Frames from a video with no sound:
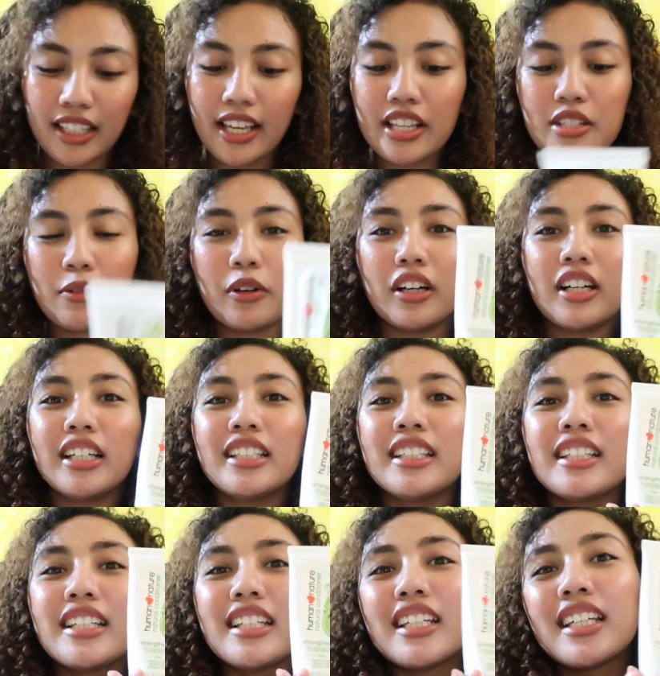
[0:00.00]
The next one
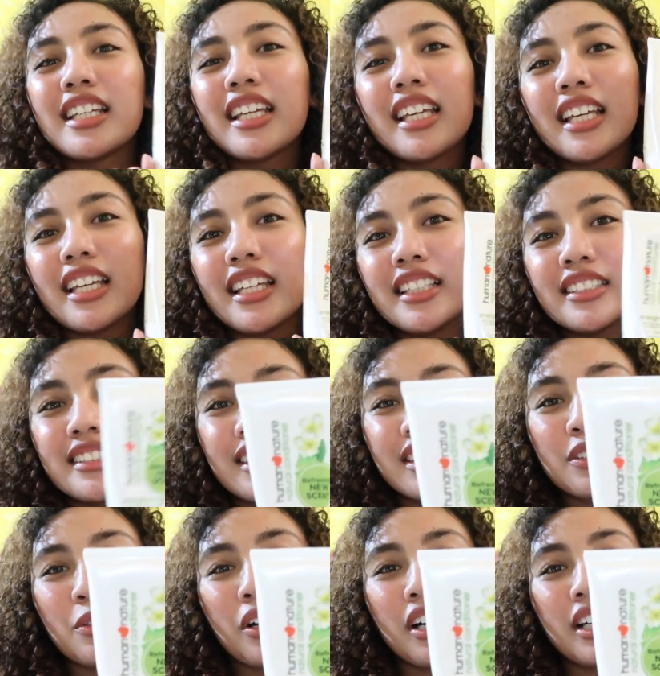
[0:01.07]
is
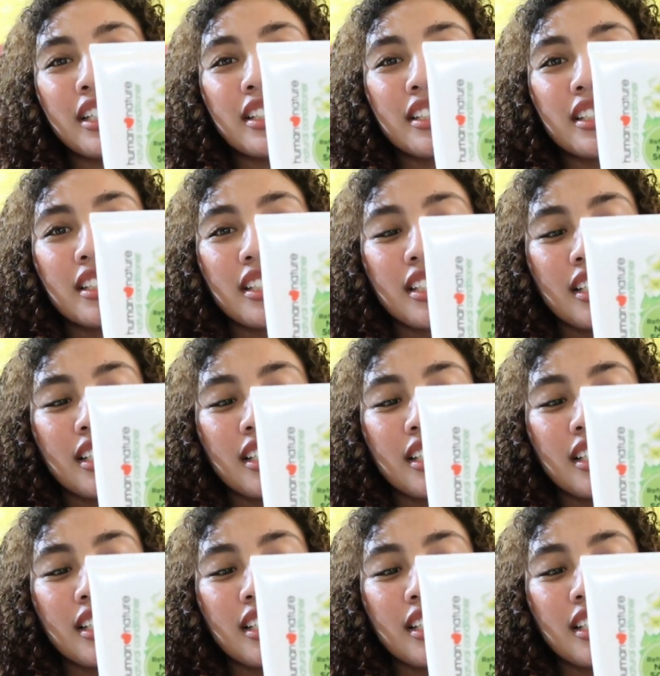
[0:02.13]
this one.